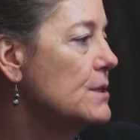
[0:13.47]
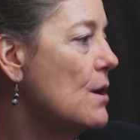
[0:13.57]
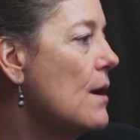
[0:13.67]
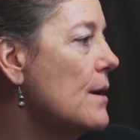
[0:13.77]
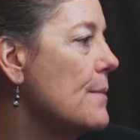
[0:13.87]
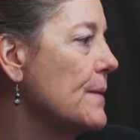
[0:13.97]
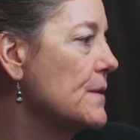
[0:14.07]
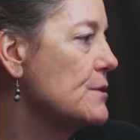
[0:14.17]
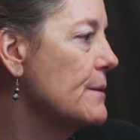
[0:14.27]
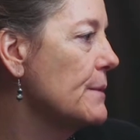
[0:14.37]
talk
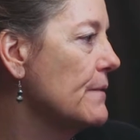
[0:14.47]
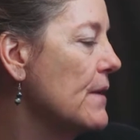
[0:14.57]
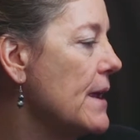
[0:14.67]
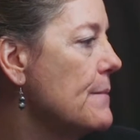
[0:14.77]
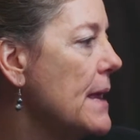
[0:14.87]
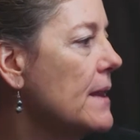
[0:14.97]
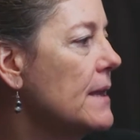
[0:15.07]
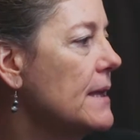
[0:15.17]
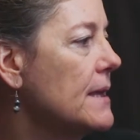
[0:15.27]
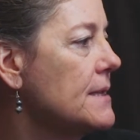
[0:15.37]
about the treatment of
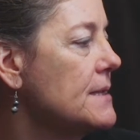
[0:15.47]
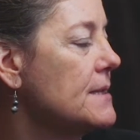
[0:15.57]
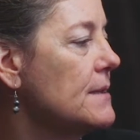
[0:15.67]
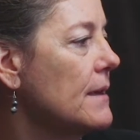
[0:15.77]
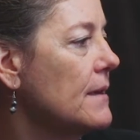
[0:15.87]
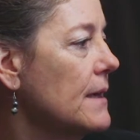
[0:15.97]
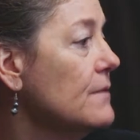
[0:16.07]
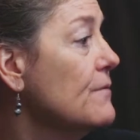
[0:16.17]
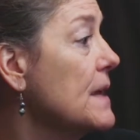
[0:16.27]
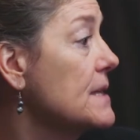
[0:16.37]
AML as uh,
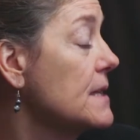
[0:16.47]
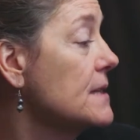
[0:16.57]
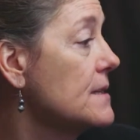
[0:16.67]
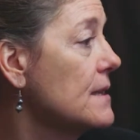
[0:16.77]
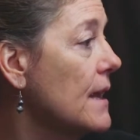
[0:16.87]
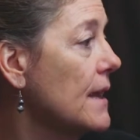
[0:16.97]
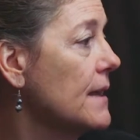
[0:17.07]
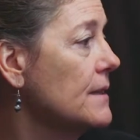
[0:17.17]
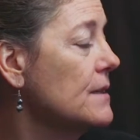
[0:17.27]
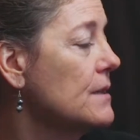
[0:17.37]
in phases,
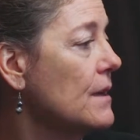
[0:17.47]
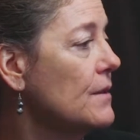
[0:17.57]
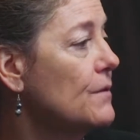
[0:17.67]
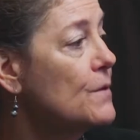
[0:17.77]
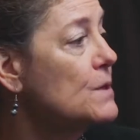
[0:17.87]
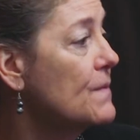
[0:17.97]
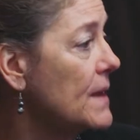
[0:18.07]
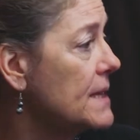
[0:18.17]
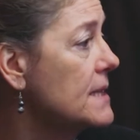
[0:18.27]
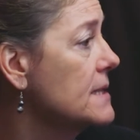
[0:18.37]
and uh, the first
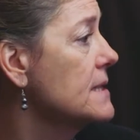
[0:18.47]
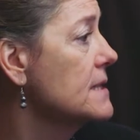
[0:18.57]
phase is